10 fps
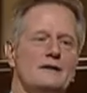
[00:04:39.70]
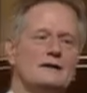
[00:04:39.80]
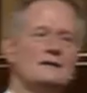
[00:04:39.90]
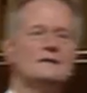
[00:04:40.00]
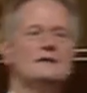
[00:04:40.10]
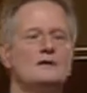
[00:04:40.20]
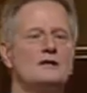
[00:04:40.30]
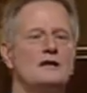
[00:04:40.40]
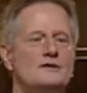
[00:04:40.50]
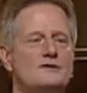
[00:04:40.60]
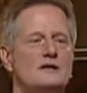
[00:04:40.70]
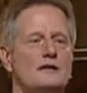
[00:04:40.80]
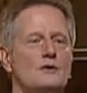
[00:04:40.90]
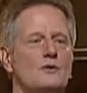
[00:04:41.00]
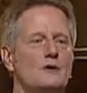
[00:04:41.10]
They yield
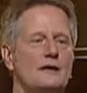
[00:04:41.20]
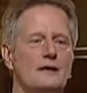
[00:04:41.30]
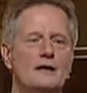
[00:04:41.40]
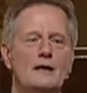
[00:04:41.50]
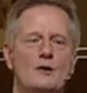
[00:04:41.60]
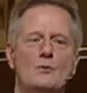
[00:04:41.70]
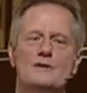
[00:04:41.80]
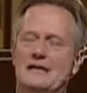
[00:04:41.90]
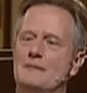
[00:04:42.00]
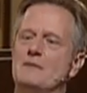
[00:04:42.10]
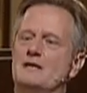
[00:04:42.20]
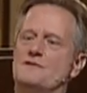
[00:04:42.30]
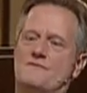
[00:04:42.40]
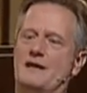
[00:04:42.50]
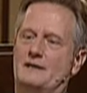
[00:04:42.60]
custody only with an immense
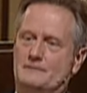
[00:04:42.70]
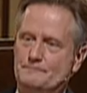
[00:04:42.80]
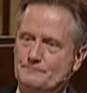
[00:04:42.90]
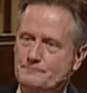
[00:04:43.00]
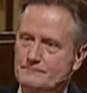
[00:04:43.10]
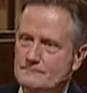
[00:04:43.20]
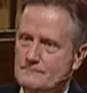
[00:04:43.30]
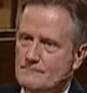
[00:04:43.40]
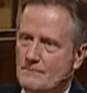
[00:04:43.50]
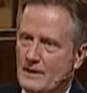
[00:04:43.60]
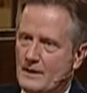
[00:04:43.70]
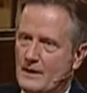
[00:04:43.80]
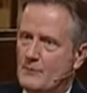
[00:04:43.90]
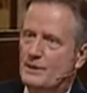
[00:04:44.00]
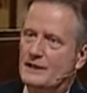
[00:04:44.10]
fight.
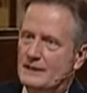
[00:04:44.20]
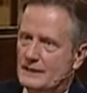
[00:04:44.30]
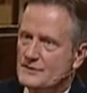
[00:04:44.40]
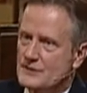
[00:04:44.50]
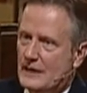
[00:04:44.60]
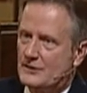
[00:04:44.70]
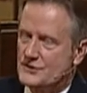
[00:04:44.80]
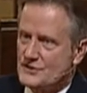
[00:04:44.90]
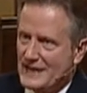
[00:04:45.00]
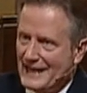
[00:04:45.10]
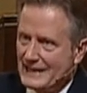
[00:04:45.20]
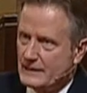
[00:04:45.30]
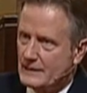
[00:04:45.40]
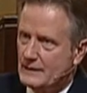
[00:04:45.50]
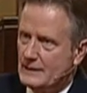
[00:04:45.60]
But it is our
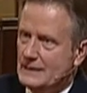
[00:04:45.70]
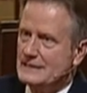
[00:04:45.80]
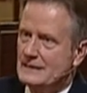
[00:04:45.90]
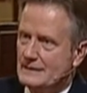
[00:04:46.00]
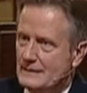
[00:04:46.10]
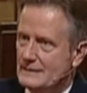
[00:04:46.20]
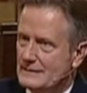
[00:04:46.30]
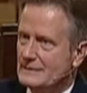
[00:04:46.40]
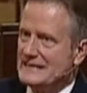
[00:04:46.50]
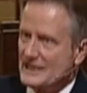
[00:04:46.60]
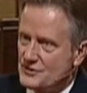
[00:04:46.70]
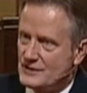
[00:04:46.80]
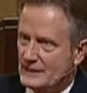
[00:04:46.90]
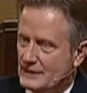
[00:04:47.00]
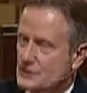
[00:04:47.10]
sad
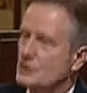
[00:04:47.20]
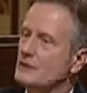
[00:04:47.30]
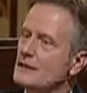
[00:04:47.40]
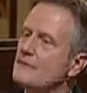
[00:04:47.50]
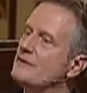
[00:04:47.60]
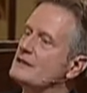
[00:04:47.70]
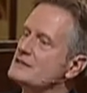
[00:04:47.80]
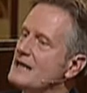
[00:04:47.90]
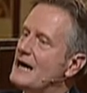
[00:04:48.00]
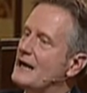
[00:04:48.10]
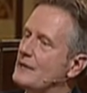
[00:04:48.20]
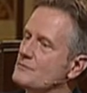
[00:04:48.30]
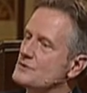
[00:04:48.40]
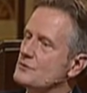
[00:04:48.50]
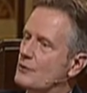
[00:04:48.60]
destiny to live in
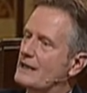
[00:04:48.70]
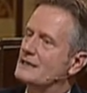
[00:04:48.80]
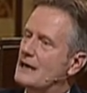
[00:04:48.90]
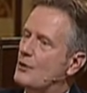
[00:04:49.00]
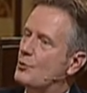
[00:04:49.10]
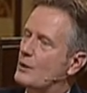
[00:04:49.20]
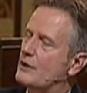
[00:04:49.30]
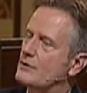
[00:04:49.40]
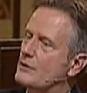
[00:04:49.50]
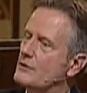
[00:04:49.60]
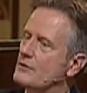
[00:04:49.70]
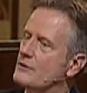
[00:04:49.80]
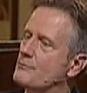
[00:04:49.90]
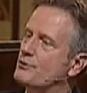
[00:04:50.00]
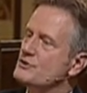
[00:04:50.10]
times right now where
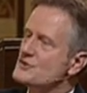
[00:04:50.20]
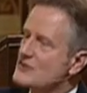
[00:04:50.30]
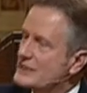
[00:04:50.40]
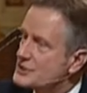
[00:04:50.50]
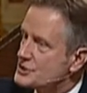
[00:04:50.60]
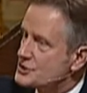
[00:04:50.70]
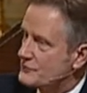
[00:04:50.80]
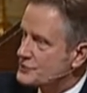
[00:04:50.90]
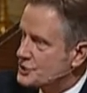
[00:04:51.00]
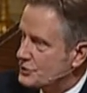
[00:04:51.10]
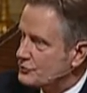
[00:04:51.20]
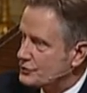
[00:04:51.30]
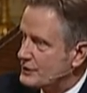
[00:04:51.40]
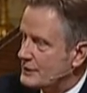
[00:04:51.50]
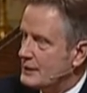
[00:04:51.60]
the percentage of
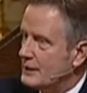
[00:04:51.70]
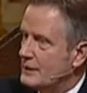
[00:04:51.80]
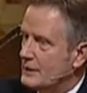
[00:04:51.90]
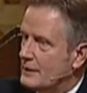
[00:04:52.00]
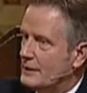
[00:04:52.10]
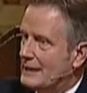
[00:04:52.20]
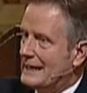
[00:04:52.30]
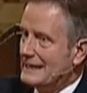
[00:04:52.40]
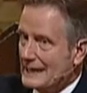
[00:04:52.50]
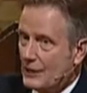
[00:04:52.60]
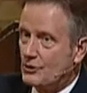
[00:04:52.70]
children in our